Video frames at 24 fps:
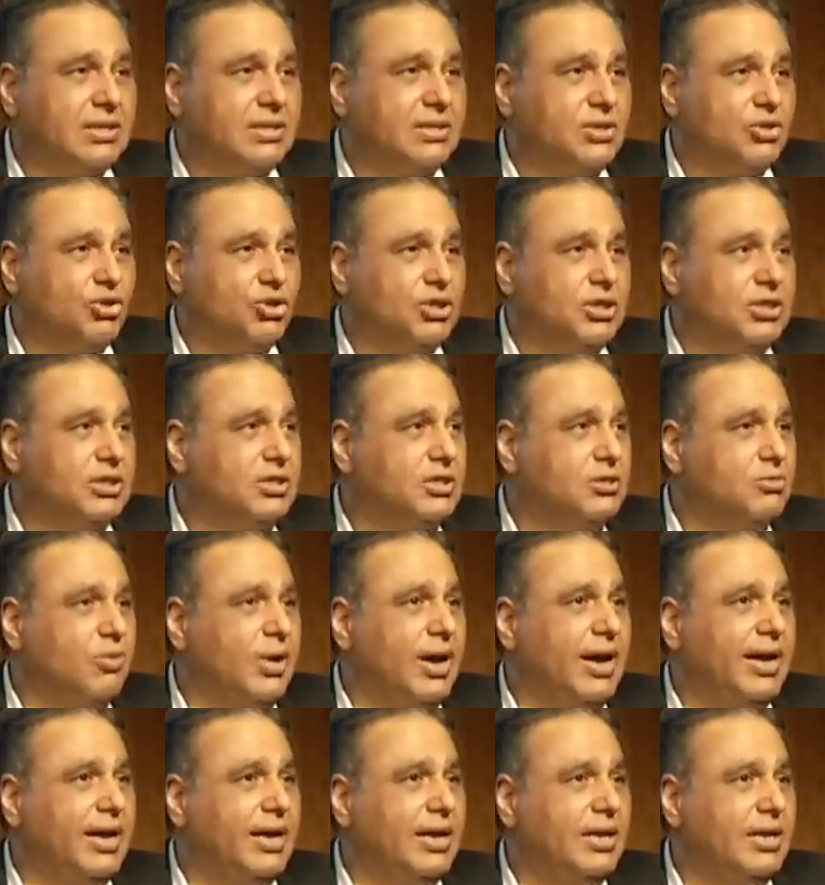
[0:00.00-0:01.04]
So this is
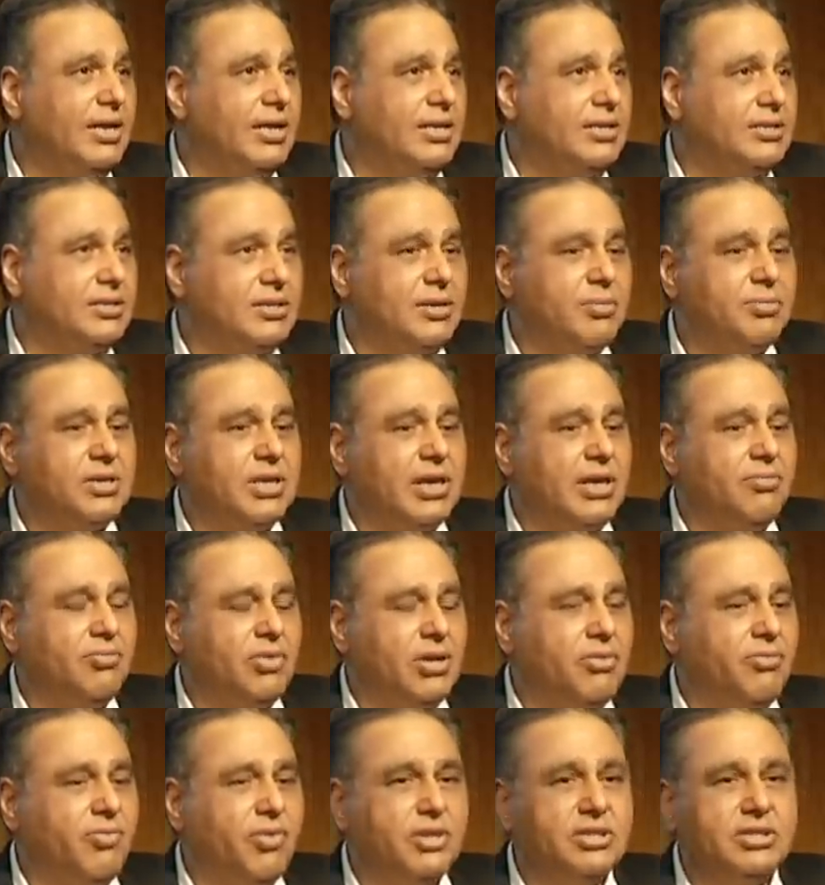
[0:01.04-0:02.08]
why it's sometime
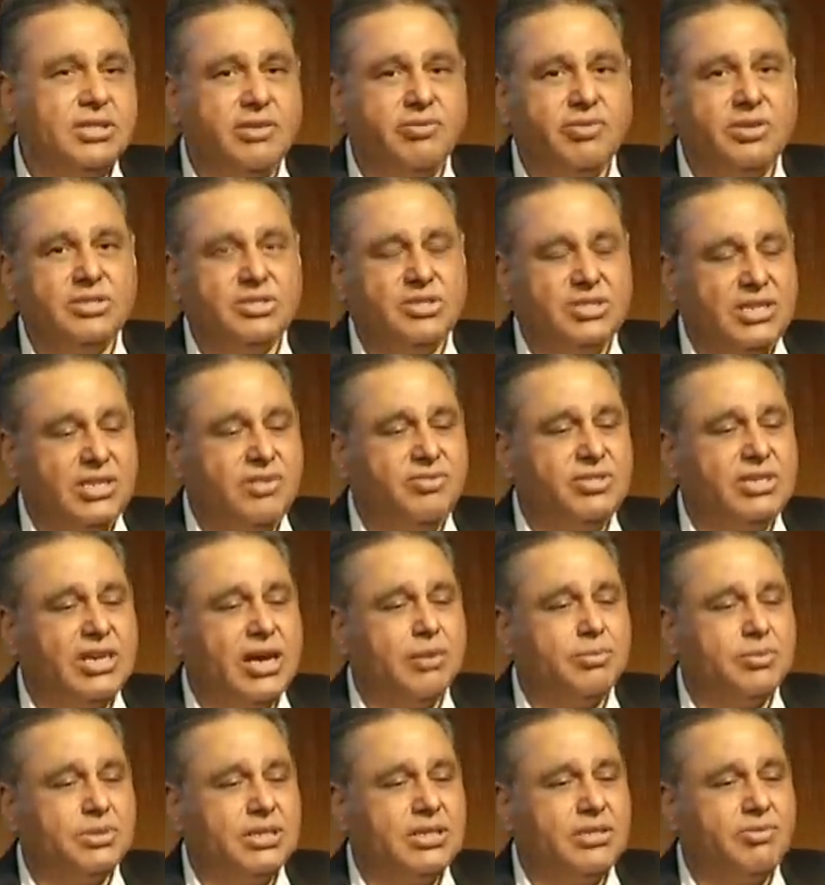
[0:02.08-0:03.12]
when, first thing when Steve
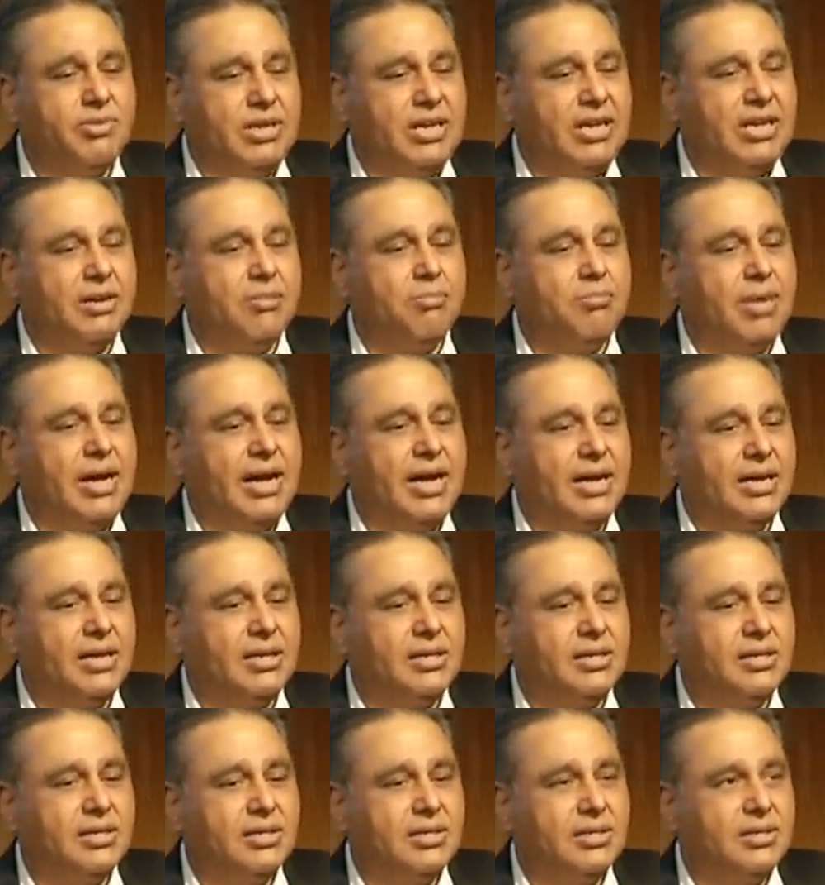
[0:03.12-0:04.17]
Jobs did when he come back,